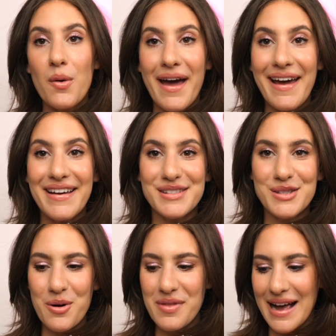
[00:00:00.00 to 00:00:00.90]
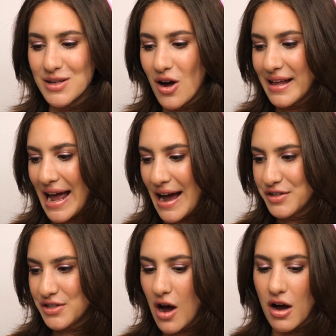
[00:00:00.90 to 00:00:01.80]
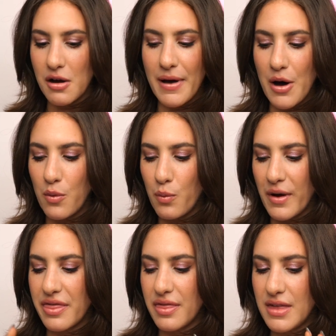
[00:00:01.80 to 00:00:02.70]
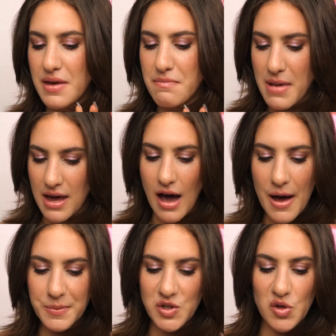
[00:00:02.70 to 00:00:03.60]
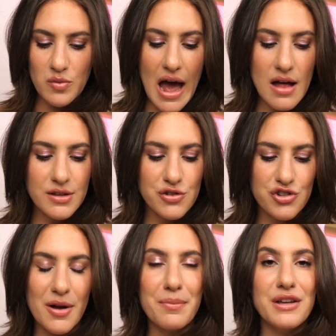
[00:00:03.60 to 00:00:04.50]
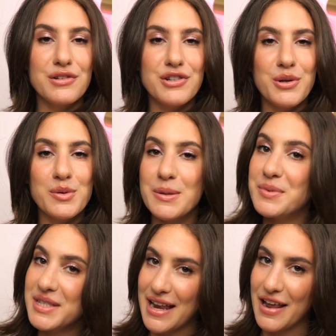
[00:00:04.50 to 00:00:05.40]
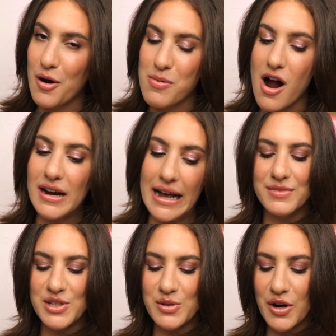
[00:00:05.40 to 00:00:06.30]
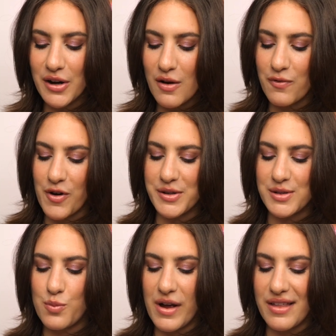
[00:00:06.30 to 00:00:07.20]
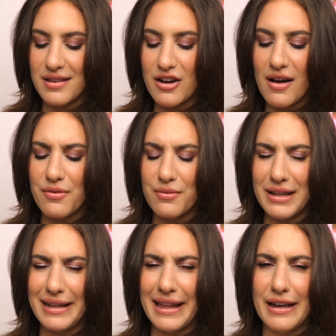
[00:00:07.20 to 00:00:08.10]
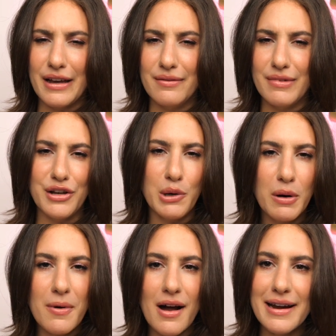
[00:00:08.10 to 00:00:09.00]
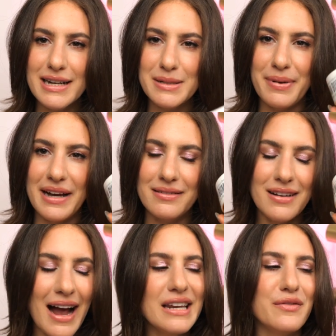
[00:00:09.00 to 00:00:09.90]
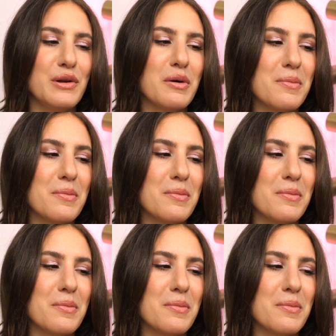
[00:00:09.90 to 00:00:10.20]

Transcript: Okay, so that's all I have to talk about with the makeup. So now let's jump into some skincare products. So starting off first with not really like a, a newer product, but kind of a newer